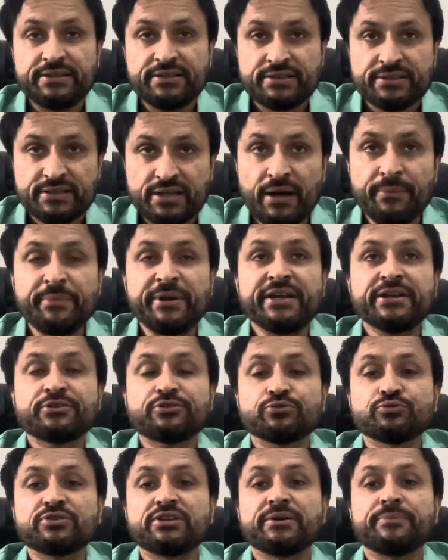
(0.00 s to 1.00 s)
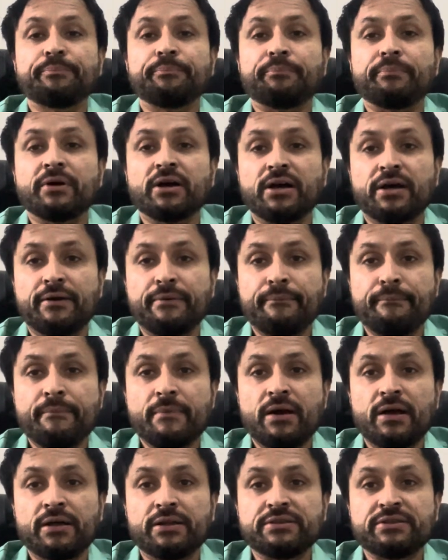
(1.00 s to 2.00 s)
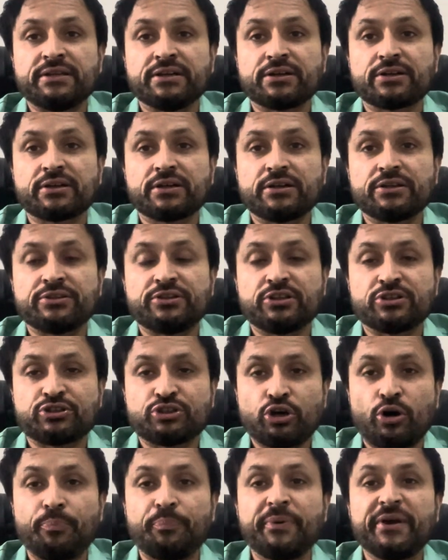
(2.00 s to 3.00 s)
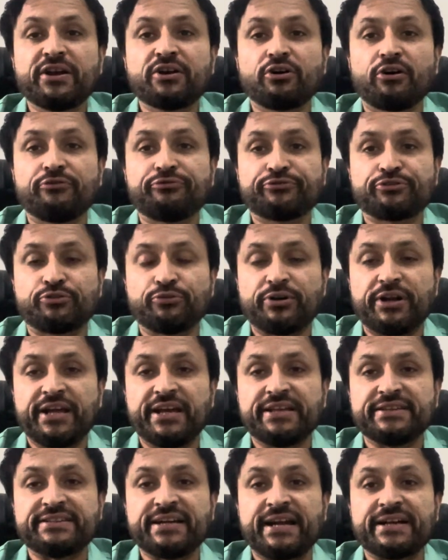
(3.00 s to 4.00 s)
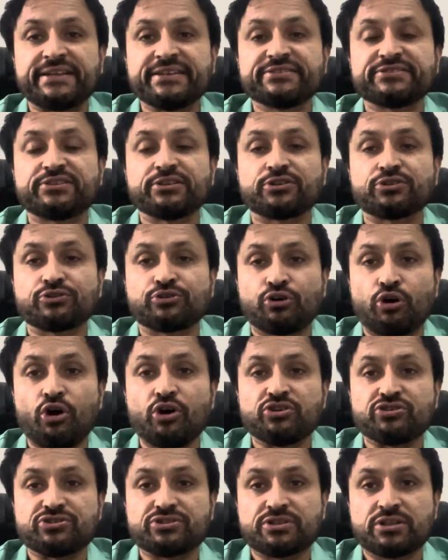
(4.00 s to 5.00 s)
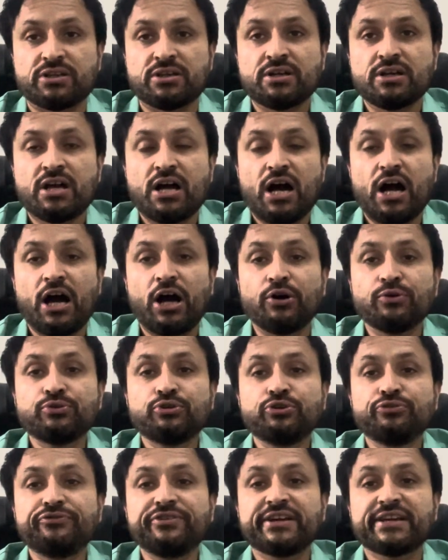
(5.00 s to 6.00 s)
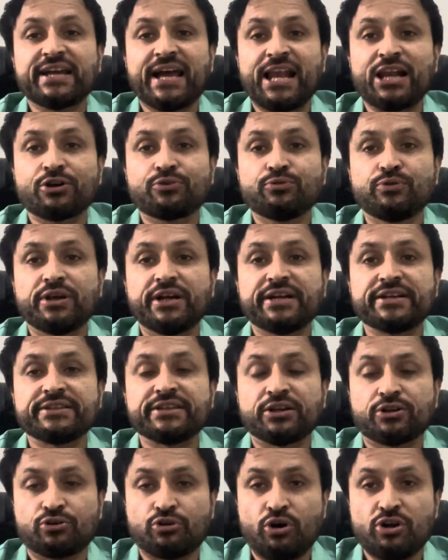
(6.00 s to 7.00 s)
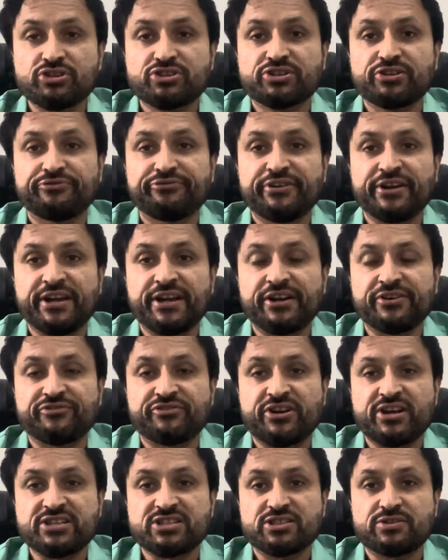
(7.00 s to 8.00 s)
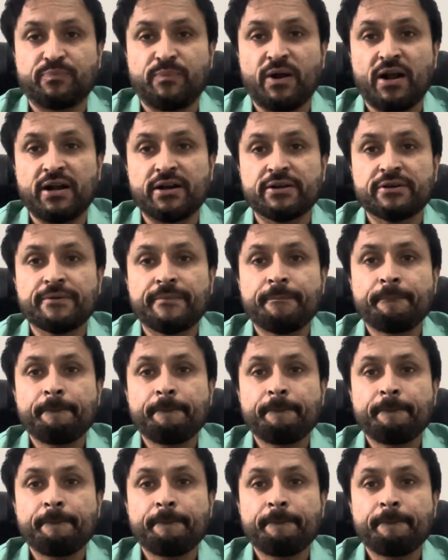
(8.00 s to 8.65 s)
Coming to the topic of today, that is the cost. How do we calculate the cost of a hair transplant?